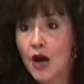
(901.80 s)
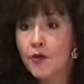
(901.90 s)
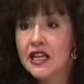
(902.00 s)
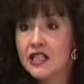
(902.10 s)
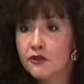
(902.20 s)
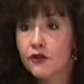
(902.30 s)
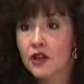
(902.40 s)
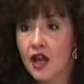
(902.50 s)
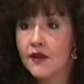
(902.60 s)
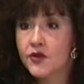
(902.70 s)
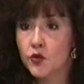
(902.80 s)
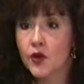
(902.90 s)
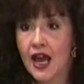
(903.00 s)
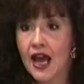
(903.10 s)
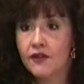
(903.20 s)
How many different lives do
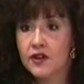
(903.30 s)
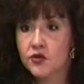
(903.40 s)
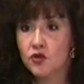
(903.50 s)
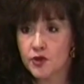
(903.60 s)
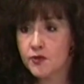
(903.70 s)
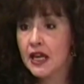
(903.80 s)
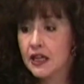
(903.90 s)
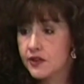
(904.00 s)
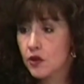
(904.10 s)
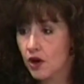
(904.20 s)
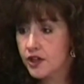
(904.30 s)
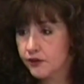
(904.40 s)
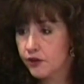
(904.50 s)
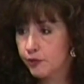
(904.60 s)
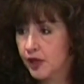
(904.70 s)
we have in this room? As many as there are
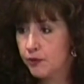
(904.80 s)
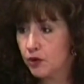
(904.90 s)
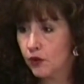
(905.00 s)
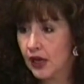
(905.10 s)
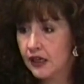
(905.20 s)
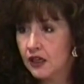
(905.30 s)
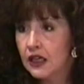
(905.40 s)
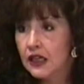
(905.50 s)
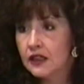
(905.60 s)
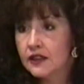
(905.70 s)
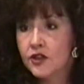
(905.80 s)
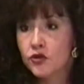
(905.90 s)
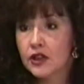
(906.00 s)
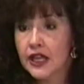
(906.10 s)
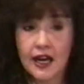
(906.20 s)
different people, right?
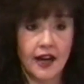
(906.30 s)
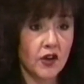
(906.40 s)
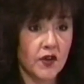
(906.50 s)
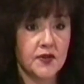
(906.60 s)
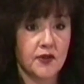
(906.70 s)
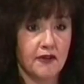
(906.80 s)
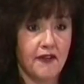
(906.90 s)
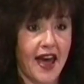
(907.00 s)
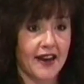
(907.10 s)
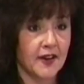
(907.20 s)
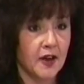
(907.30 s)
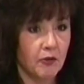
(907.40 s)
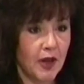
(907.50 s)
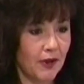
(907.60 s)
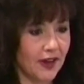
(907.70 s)
Literally, and I know this for a fact,
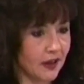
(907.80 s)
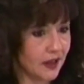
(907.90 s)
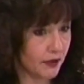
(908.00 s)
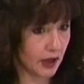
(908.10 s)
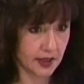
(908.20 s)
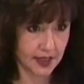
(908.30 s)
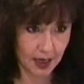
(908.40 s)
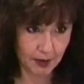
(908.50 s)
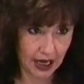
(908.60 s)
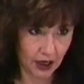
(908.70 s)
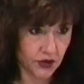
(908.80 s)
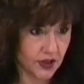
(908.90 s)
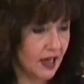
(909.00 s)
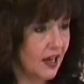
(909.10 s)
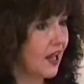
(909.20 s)
people can live in the same
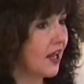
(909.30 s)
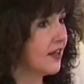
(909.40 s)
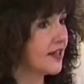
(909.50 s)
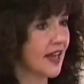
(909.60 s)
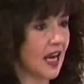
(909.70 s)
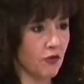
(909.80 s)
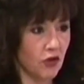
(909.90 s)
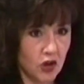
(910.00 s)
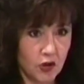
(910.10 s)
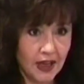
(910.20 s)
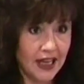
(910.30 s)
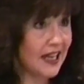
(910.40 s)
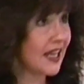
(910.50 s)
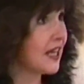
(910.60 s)
house, in the same room,